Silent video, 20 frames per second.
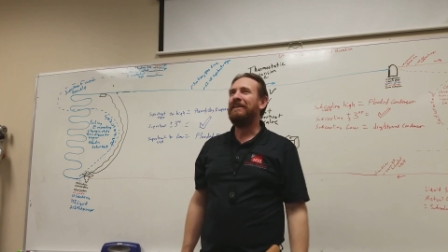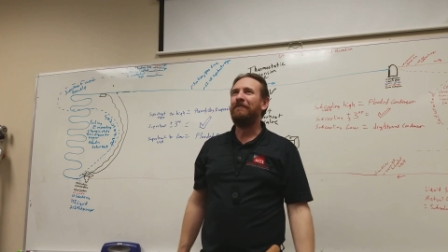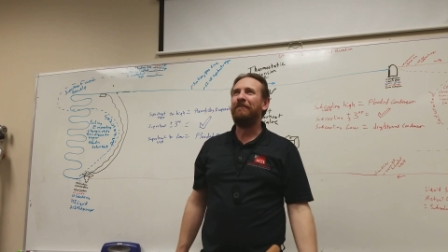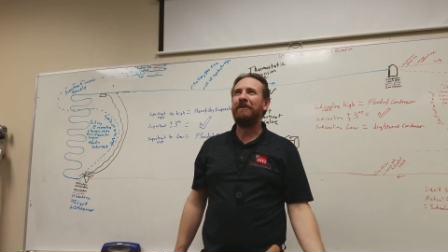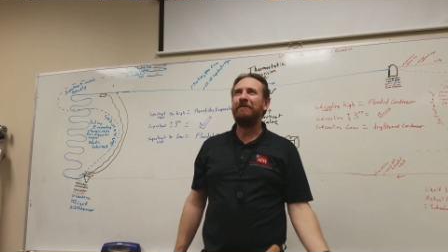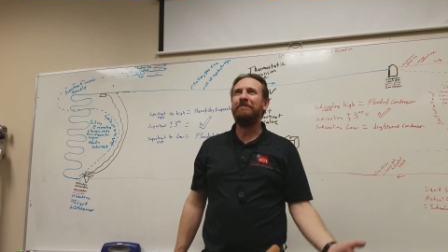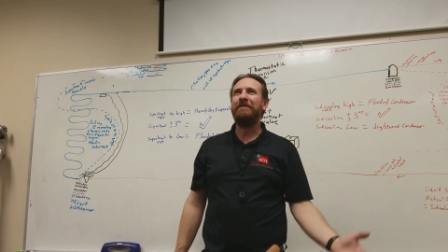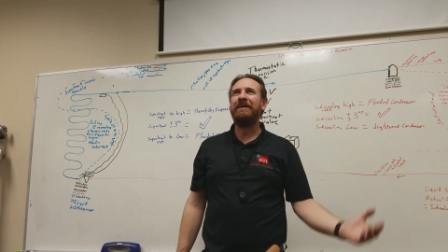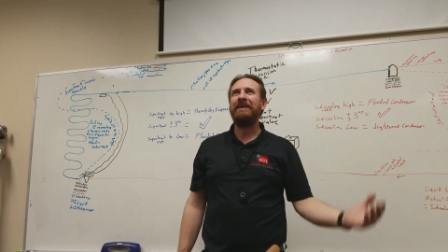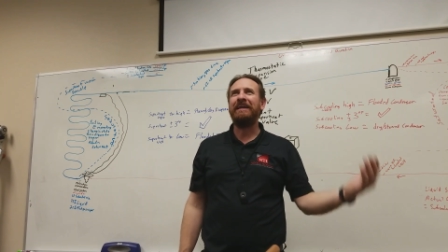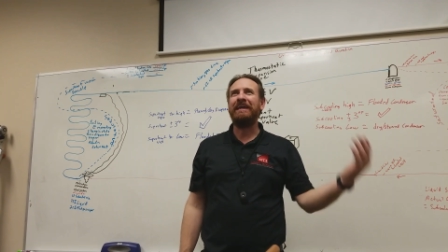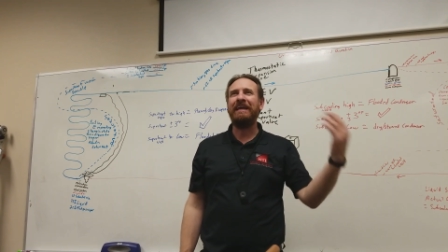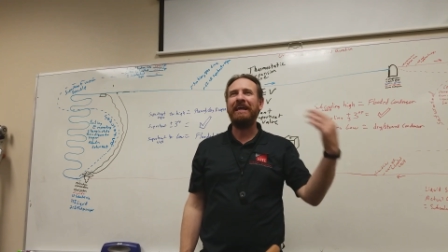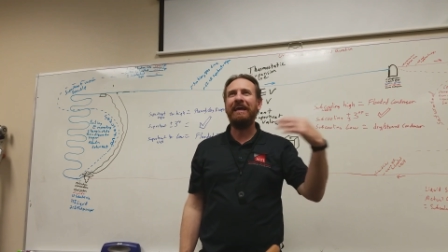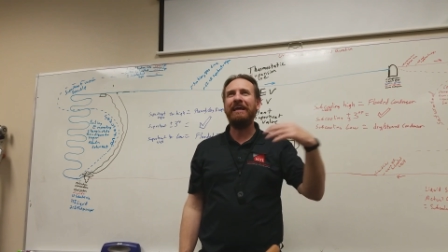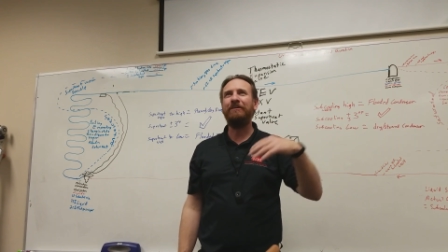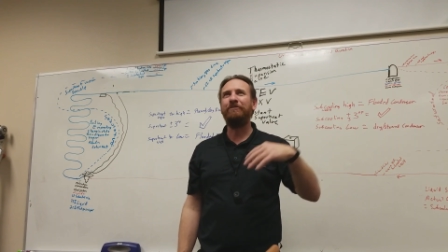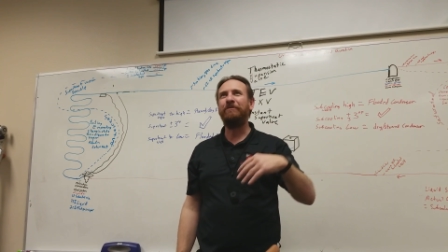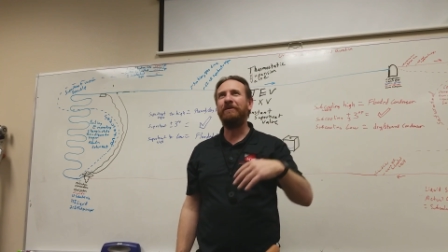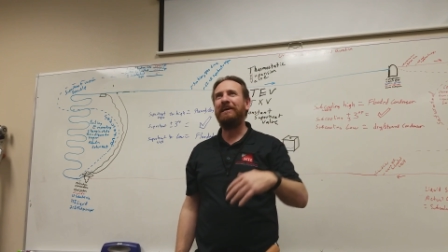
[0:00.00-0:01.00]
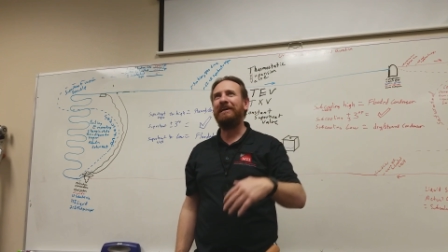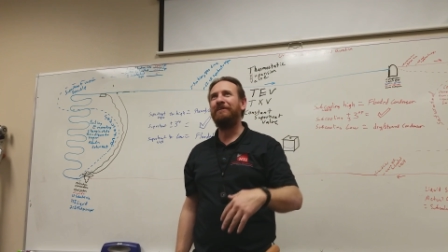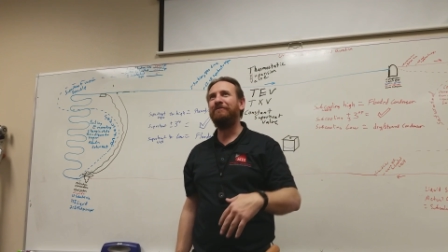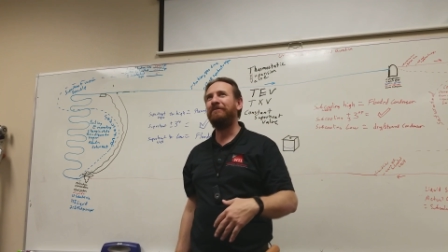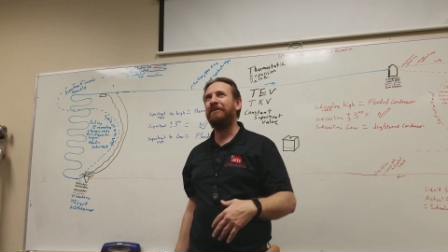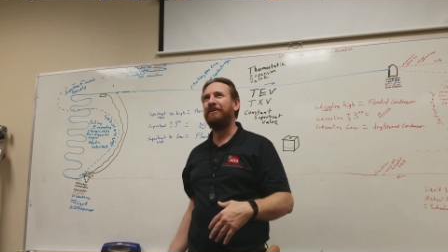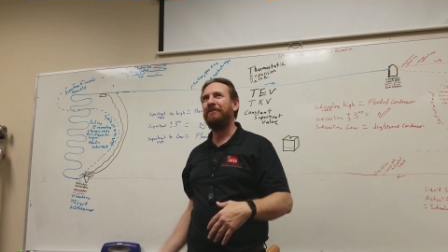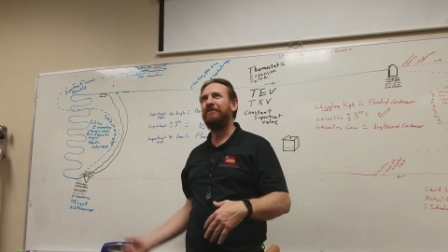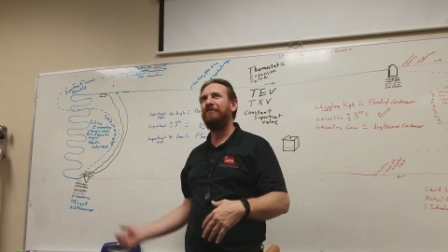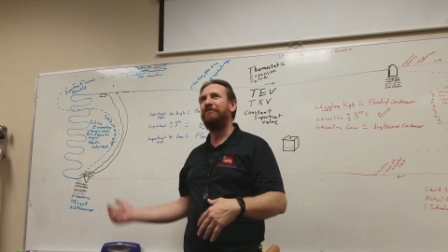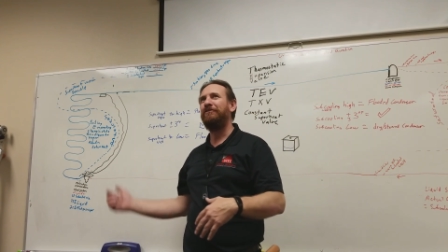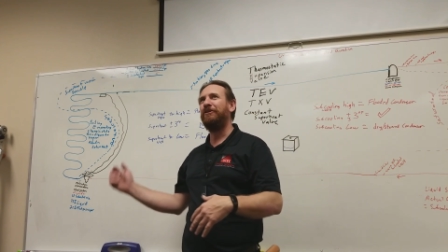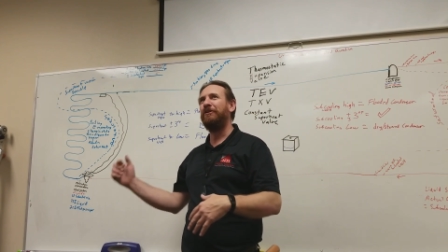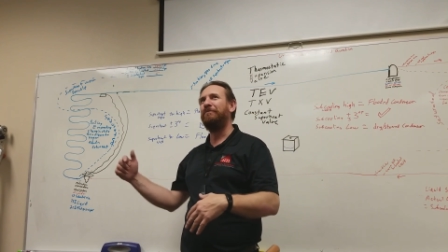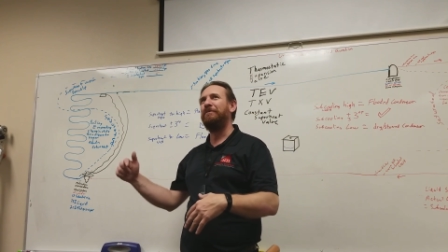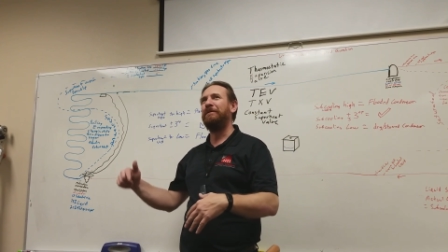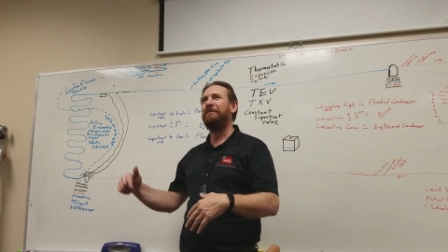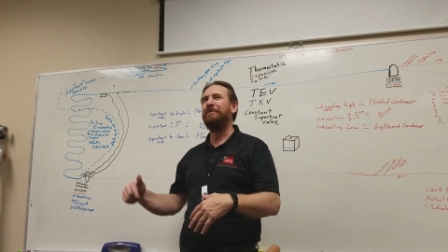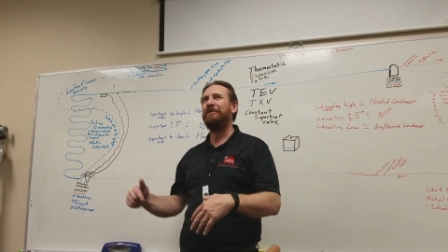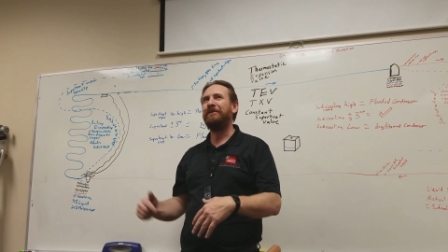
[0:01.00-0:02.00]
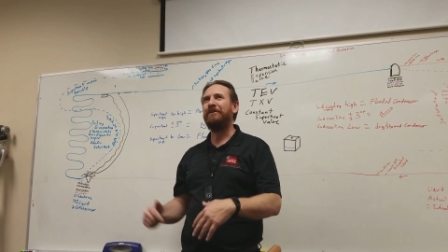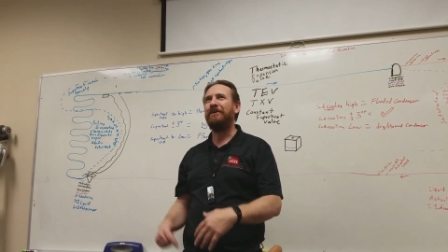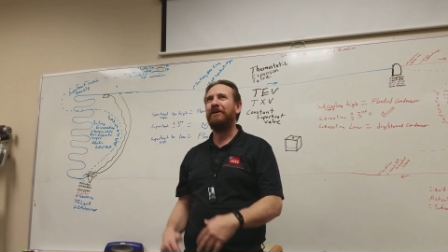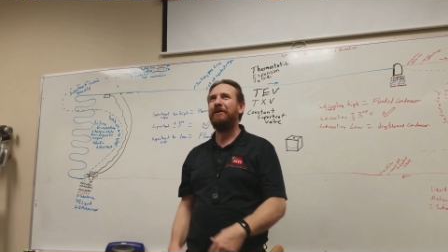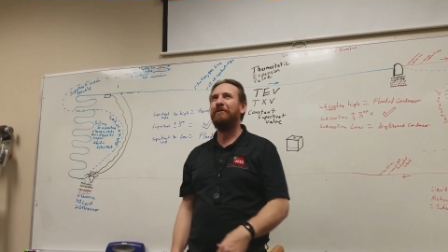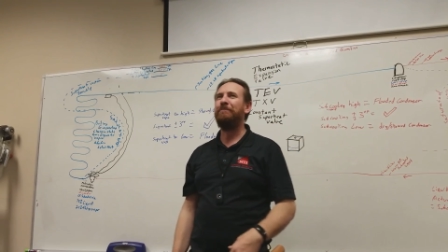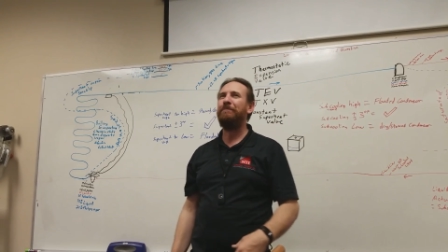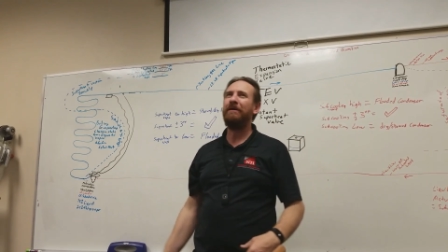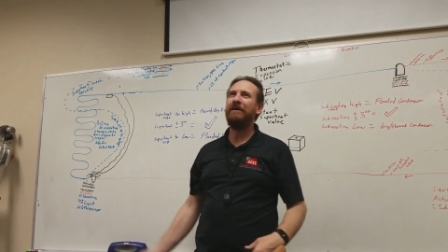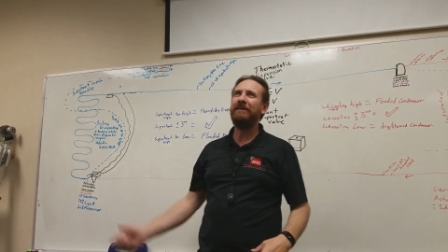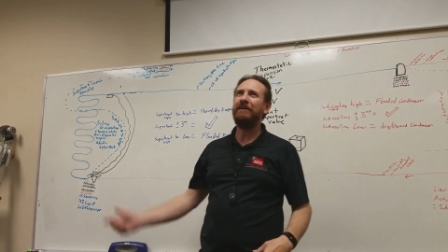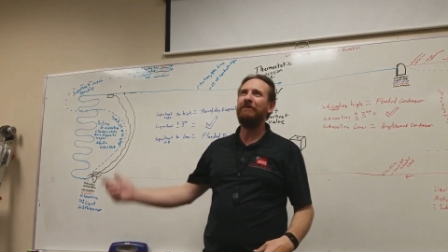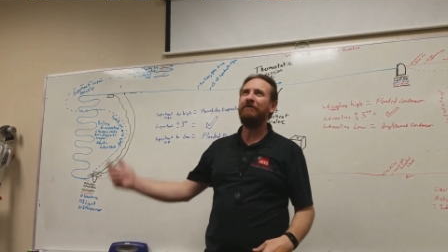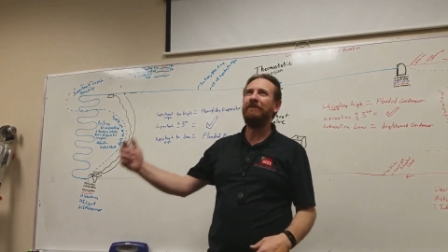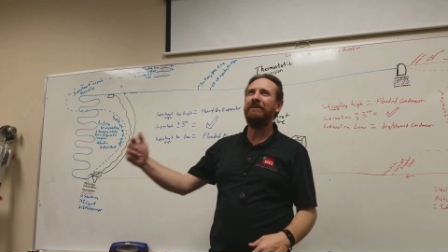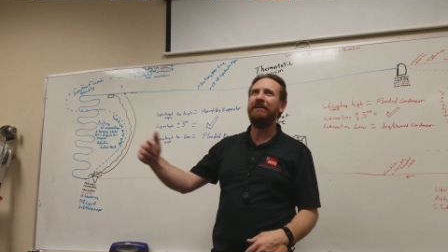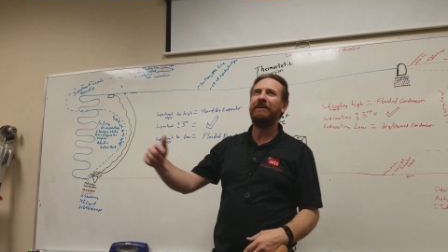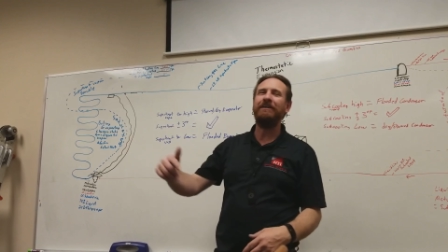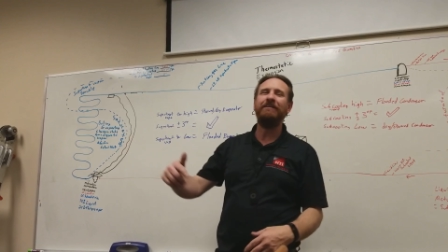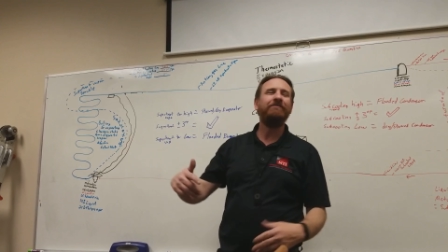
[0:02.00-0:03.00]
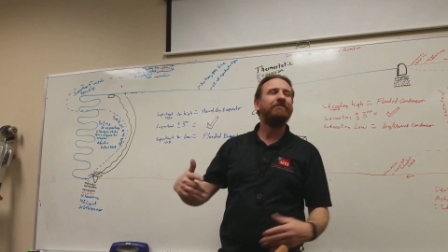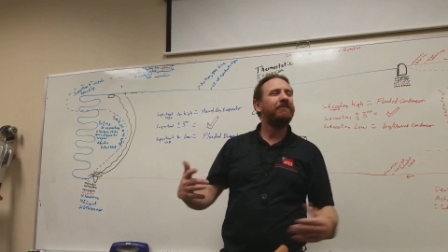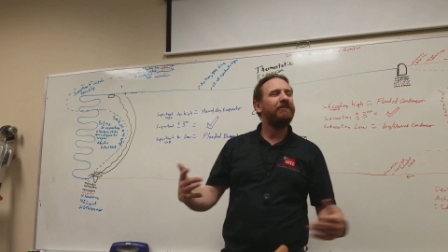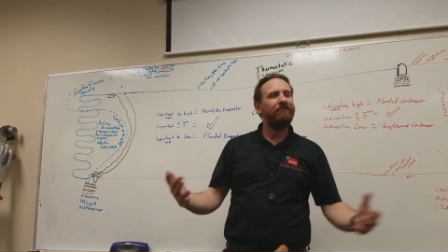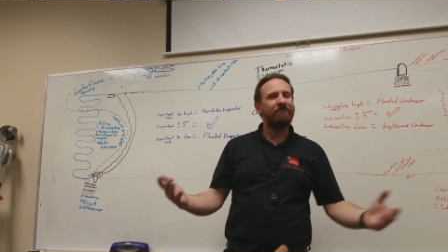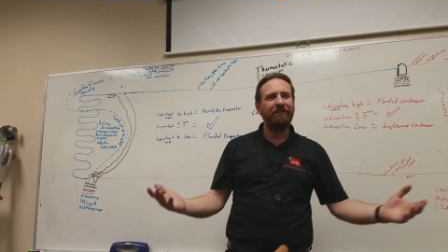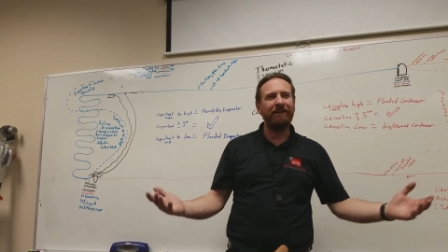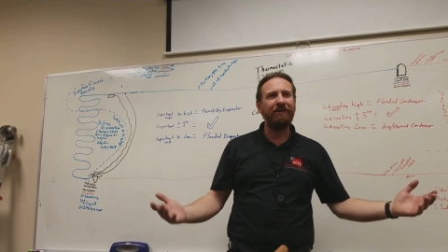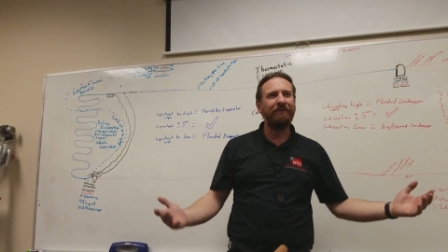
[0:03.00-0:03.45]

Now, what about a headwind with fewer people in the car, but going right?